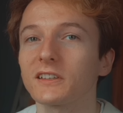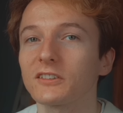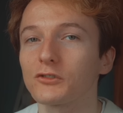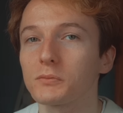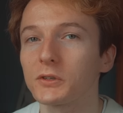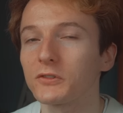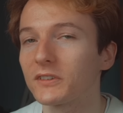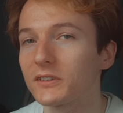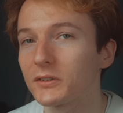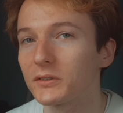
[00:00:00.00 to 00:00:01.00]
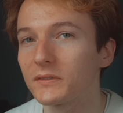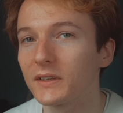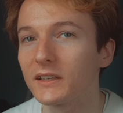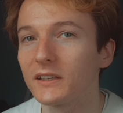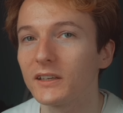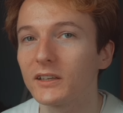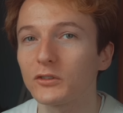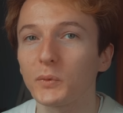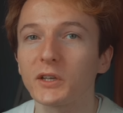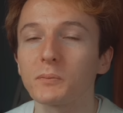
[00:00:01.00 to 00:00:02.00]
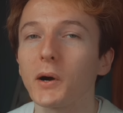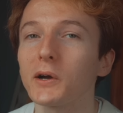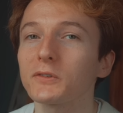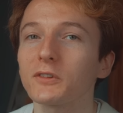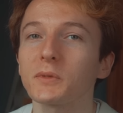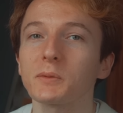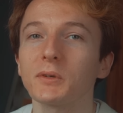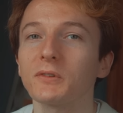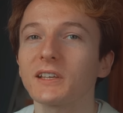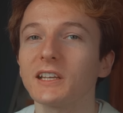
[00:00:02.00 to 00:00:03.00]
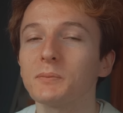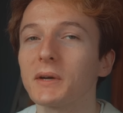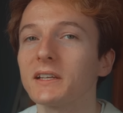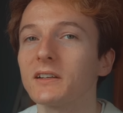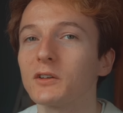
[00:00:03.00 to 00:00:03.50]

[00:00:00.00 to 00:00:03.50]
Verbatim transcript: distribution deal. So he compiled some of the music he'd made